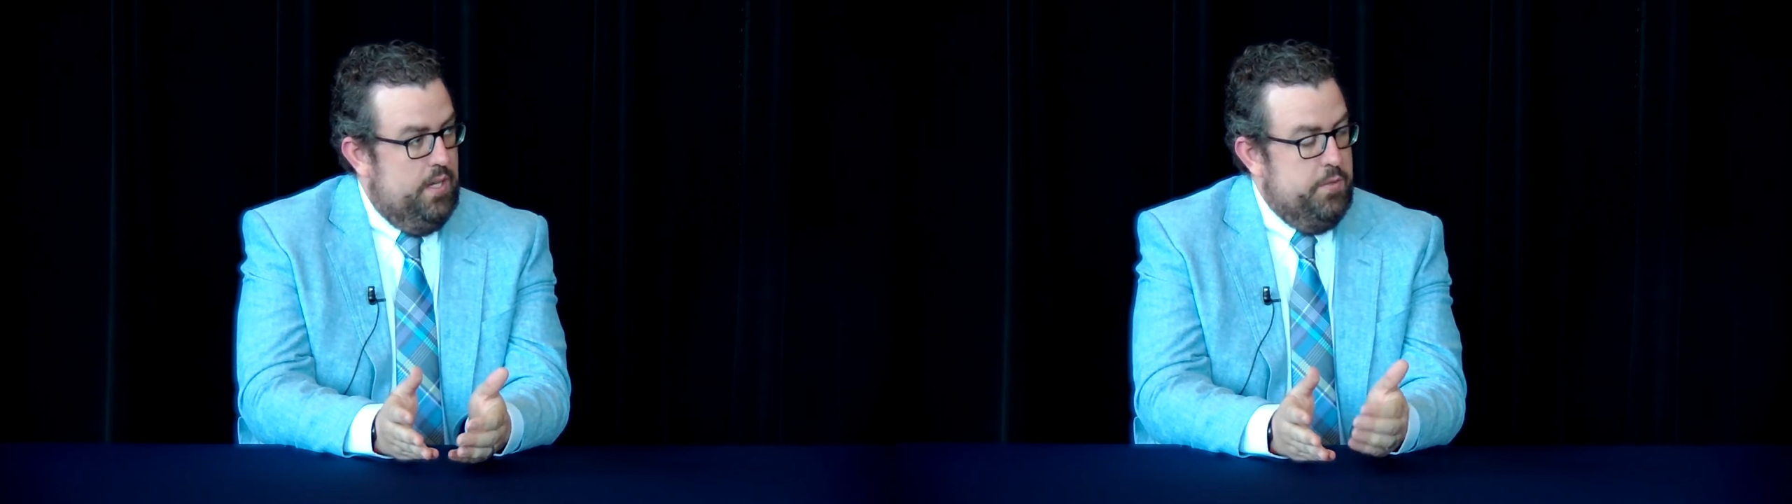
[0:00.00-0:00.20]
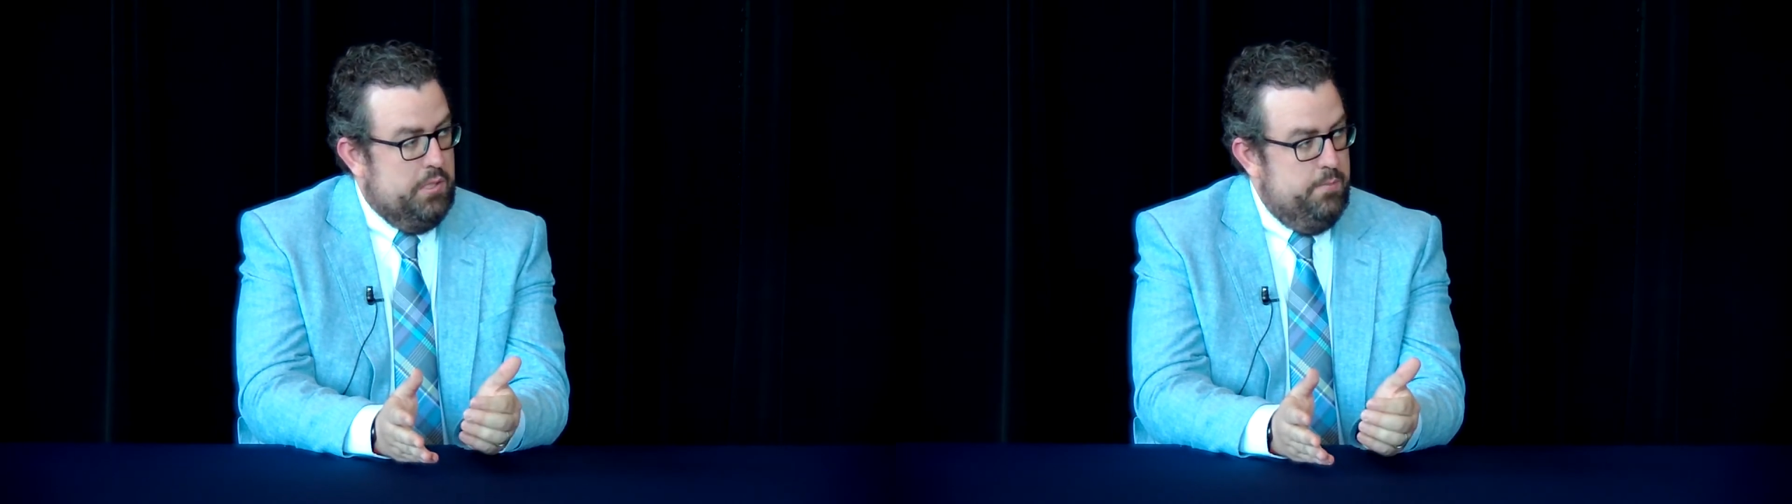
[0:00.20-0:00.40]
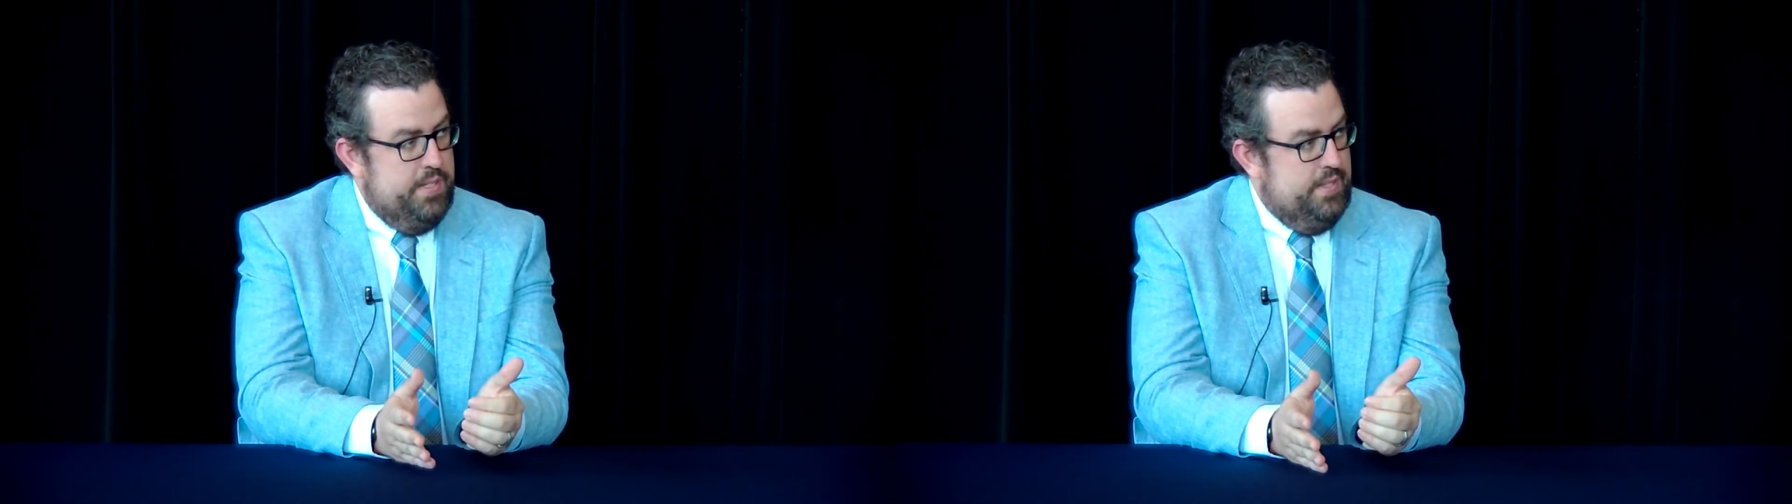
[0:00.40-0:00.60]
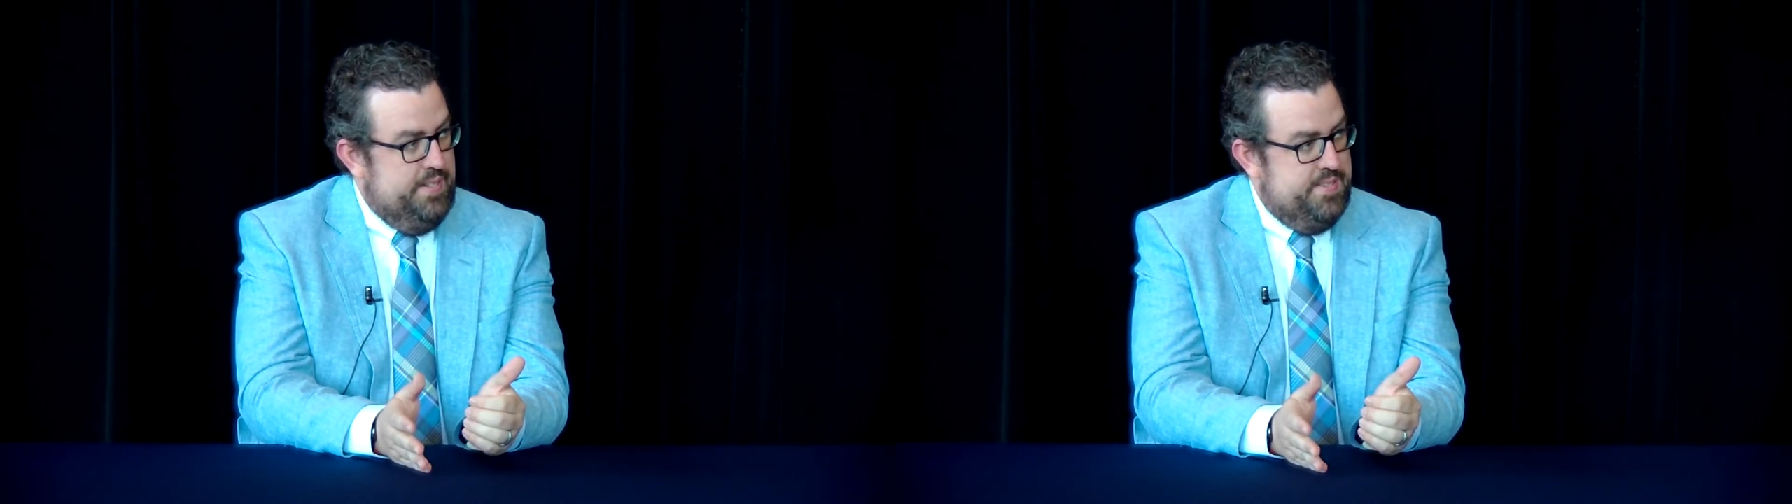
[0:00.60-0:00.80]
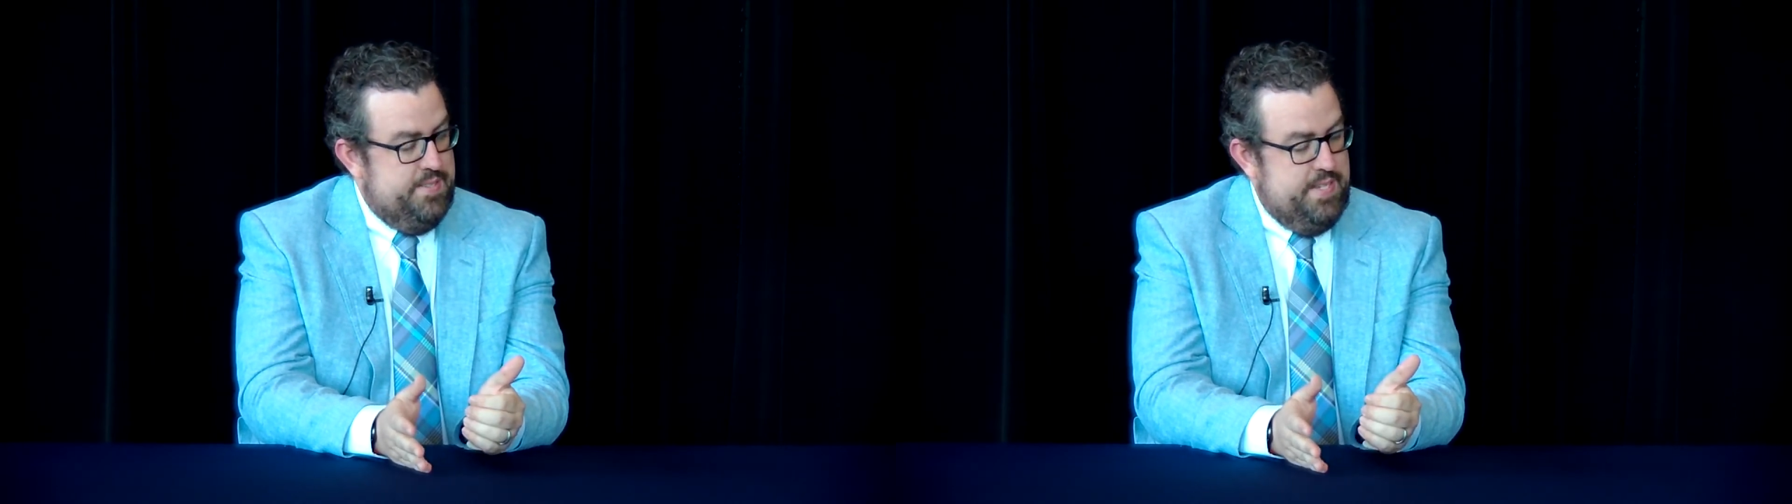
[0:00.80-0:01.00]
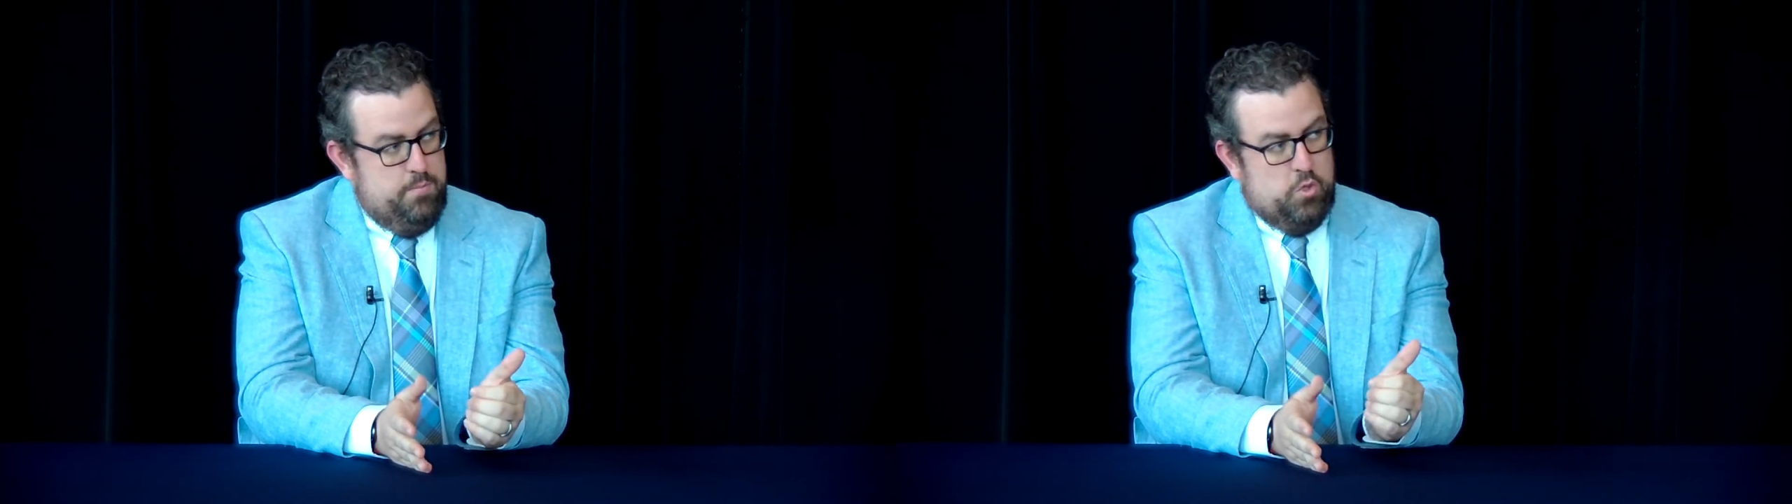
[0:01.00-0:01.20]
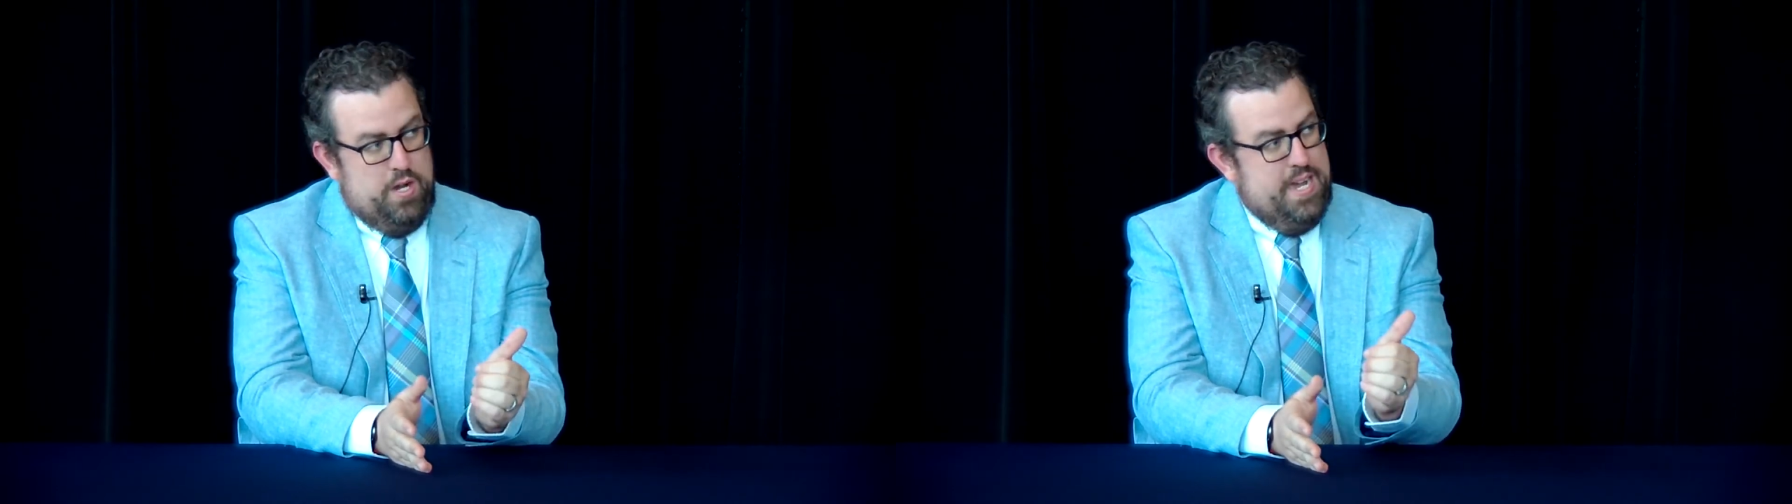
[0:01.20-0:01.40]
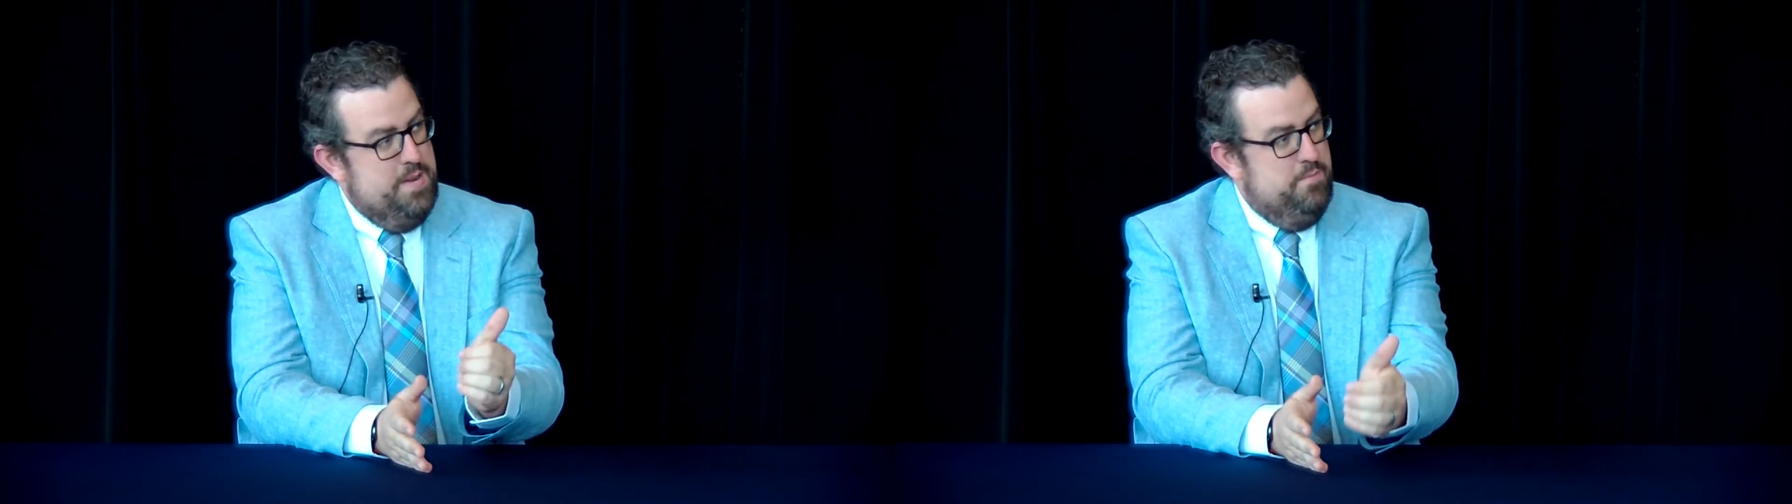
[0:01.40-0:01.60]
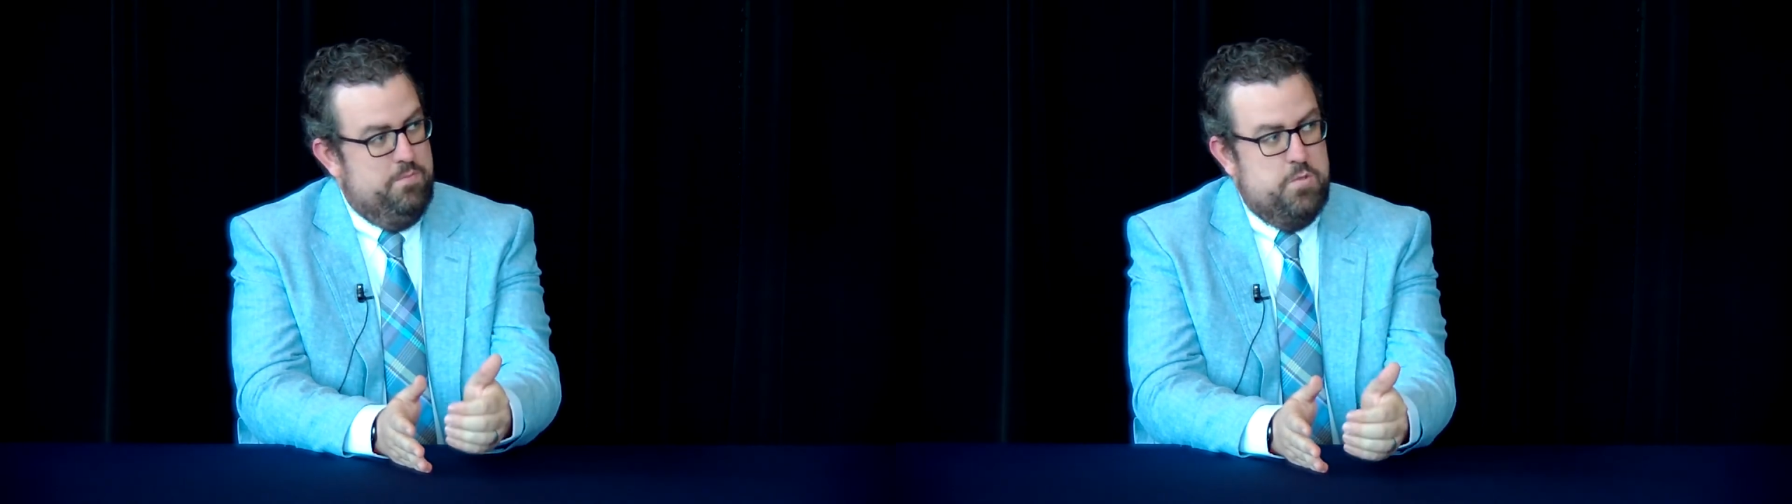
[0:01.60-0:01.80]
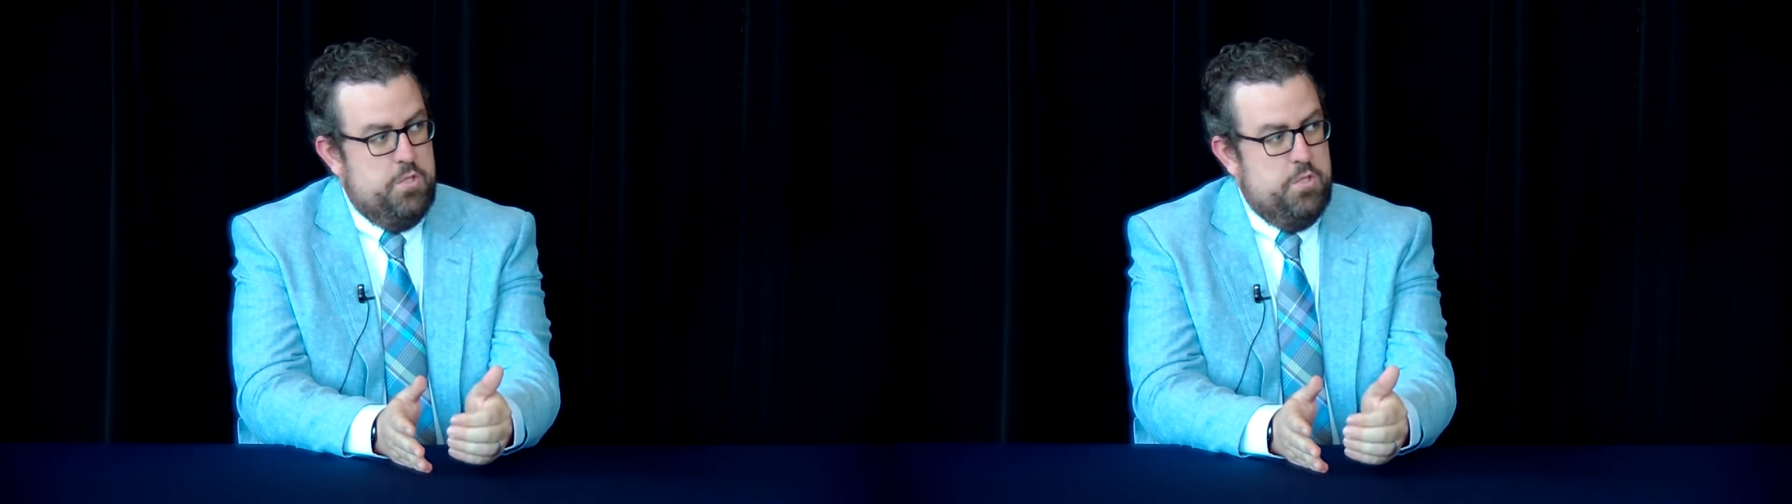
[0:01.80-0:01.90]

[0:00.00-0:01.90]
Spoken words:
If you commit that same crime